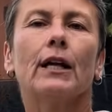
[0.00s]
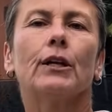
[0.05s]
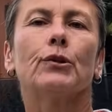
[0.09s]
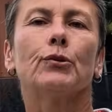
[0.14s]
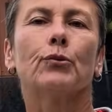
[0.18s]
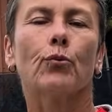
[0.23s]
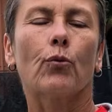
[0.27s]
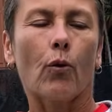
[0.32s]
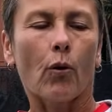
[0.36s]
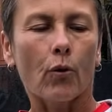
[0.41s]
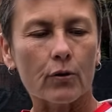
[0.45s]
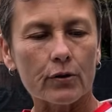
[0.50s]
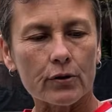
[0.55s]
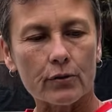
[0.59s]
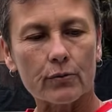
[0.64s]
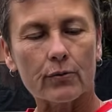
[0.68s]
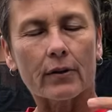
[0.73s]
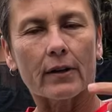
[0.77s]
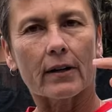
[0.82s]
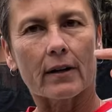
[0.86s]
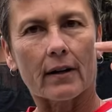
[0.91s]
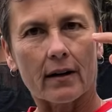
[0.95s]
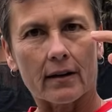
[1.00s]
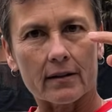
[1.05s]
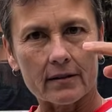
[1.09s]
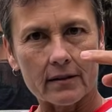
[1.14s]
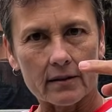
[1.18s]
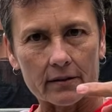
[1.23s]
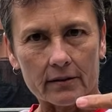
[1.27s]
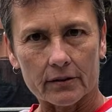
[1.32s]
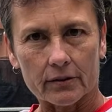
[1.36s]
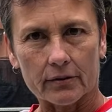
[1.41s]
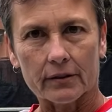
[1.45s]
You also want to
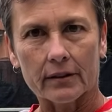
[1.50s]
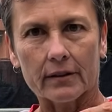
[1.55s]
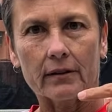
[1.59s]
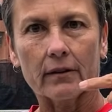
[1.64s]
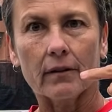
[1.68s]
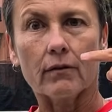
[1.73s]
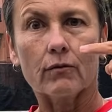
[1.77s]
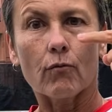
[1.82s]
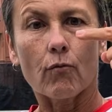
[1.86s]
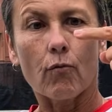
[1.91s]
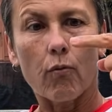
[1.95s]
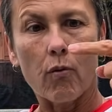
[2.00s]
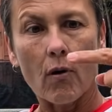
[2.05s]
concentrate on